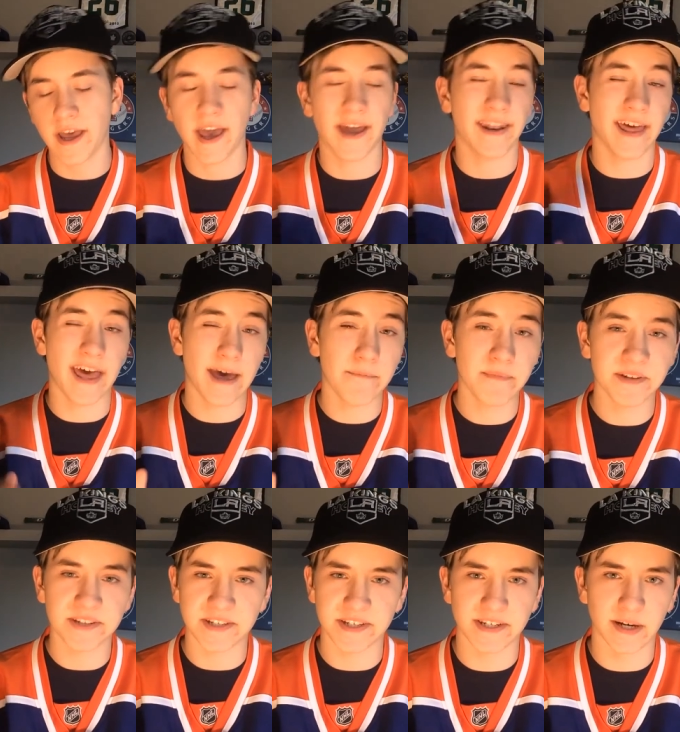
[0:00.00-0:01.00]
and
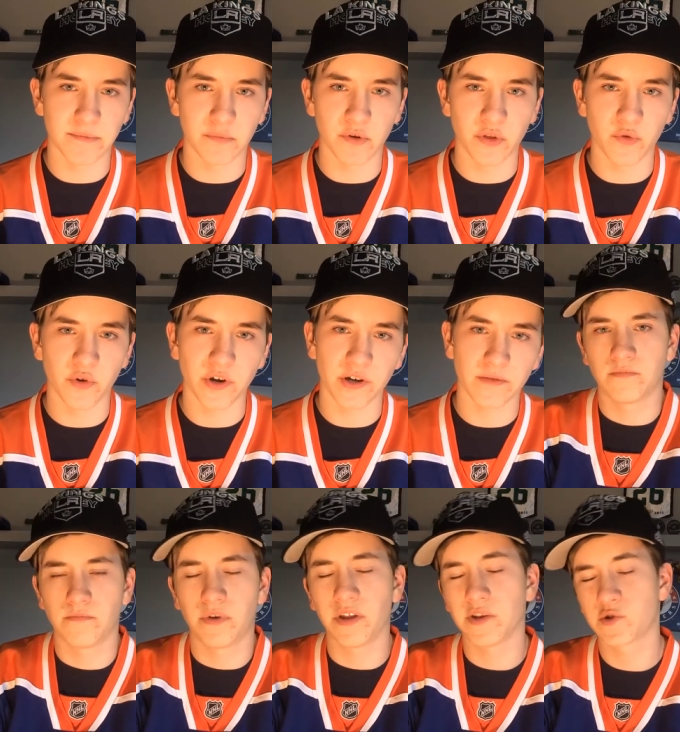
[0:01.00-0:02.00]
Edmonton number three.
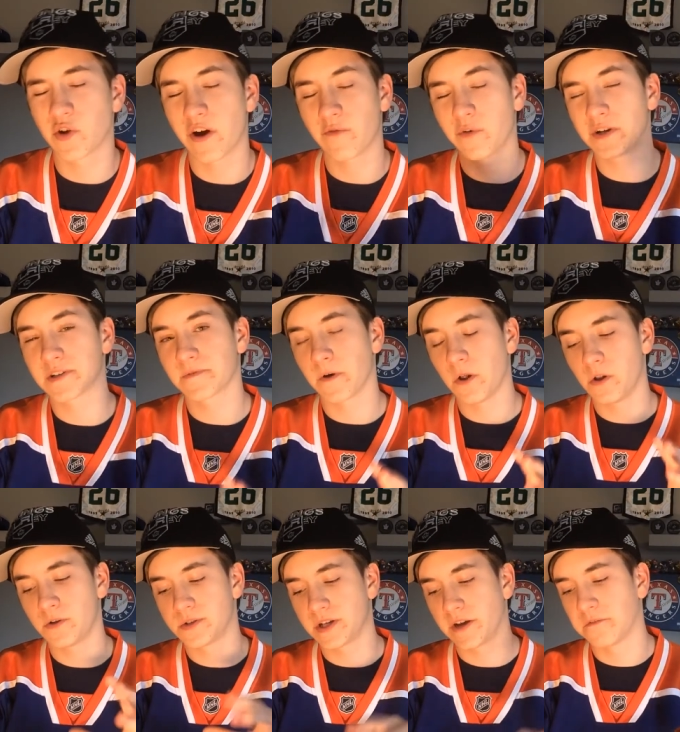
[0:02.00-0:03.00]
But the draft went as
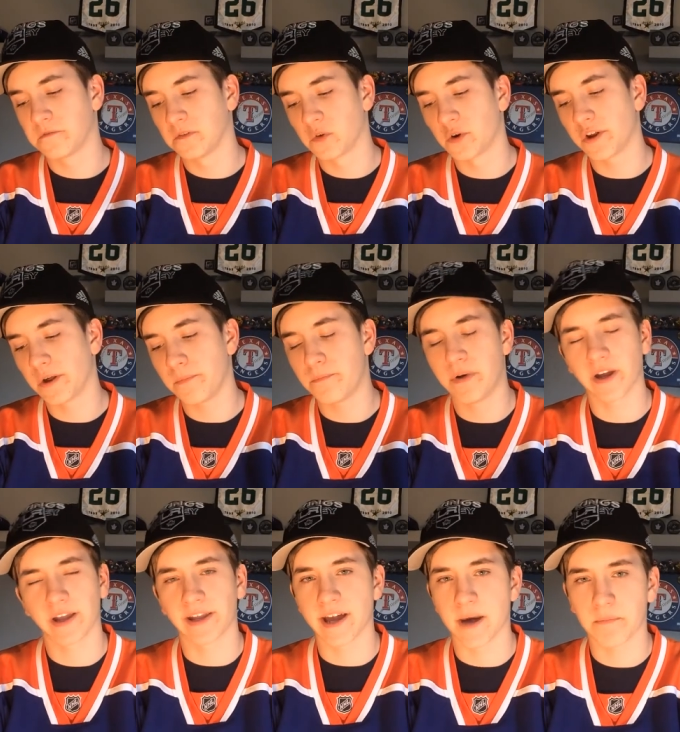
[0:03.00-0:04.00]
follows. You had Florida
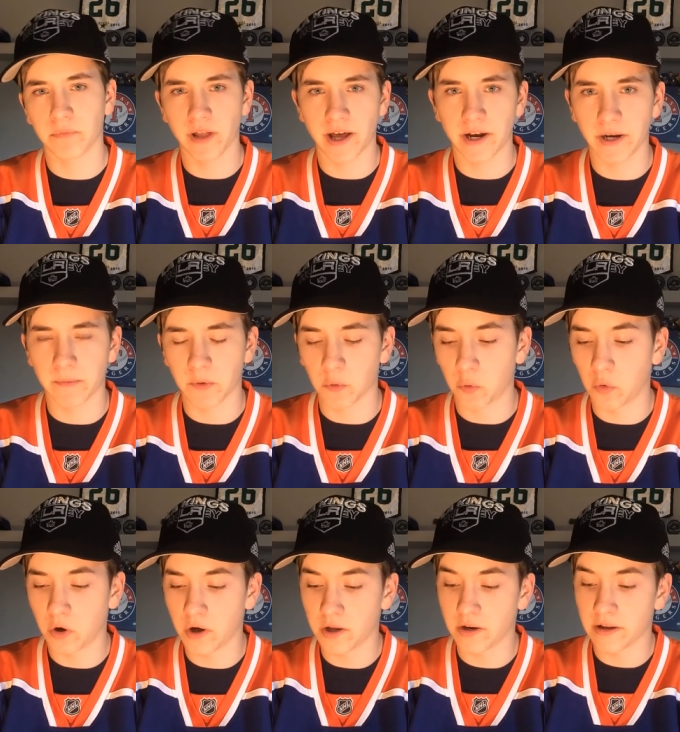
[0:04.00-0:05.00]
picking Ekblad at number
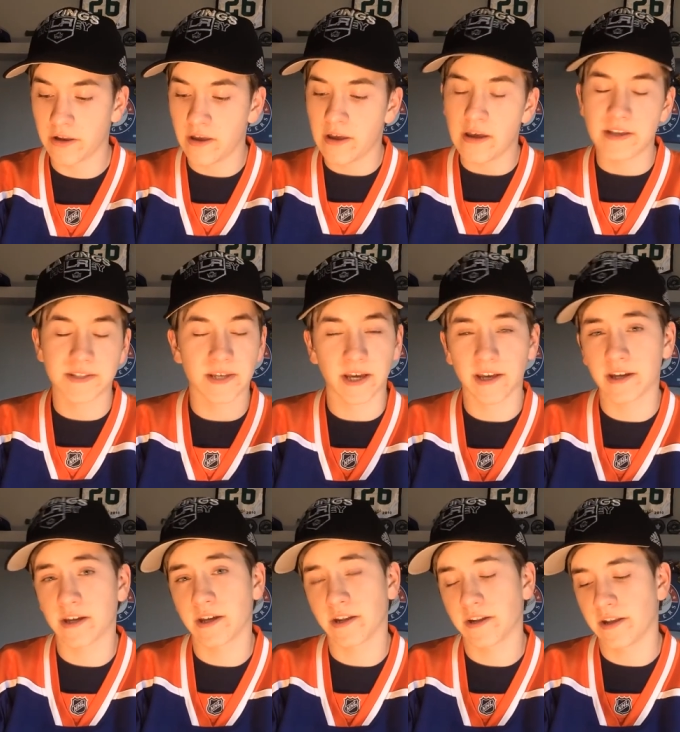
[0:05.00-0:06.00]
one,
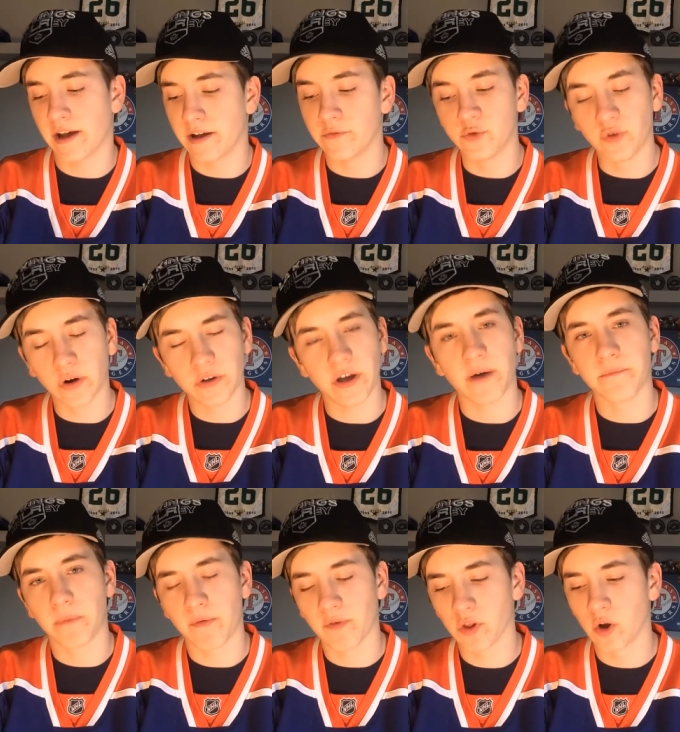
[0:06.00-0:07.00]
second you have
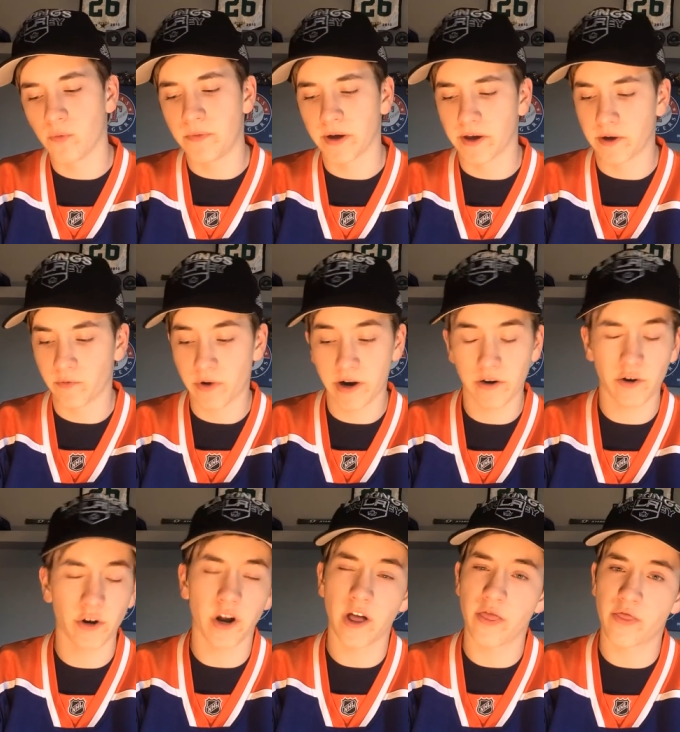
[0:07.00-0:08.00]
Buffalo picking
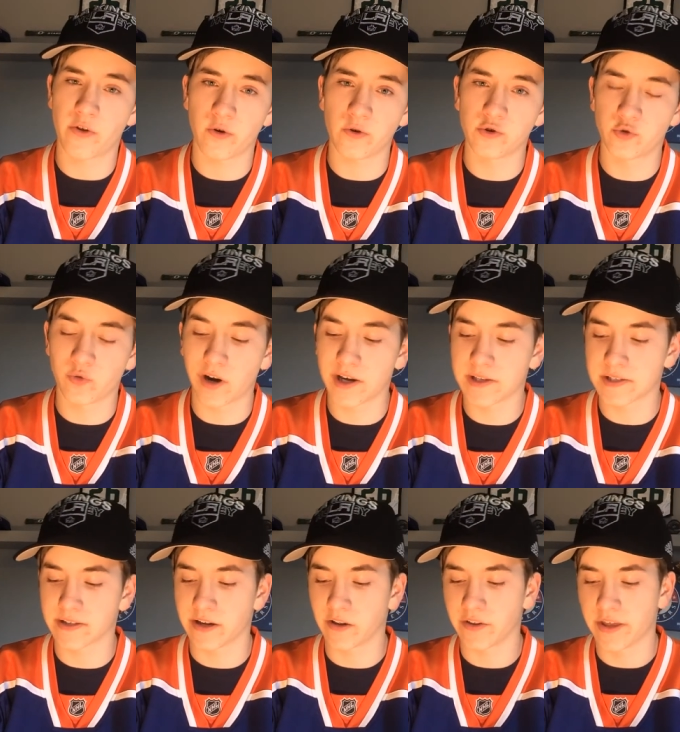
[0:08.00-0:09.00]
Reinhart. And third,
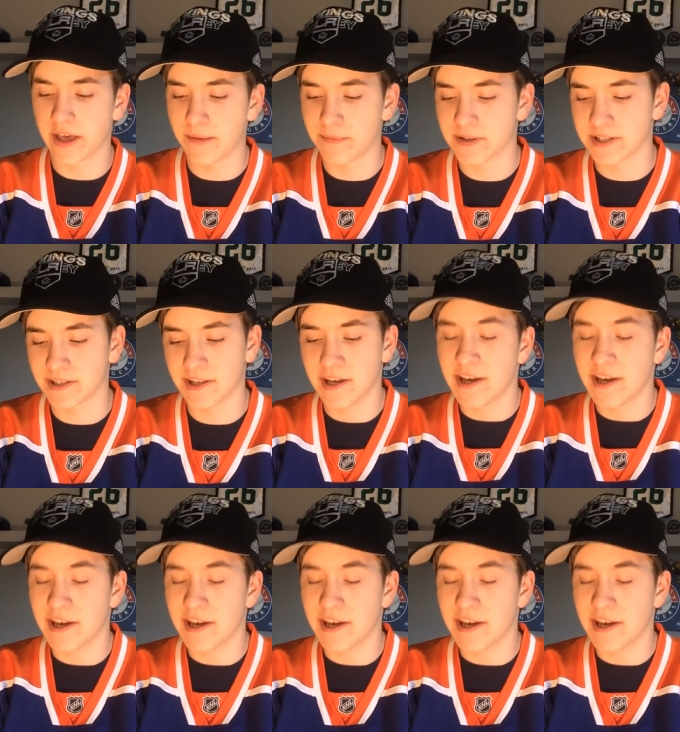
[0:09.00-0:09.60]
Draisaitl to Edmonton.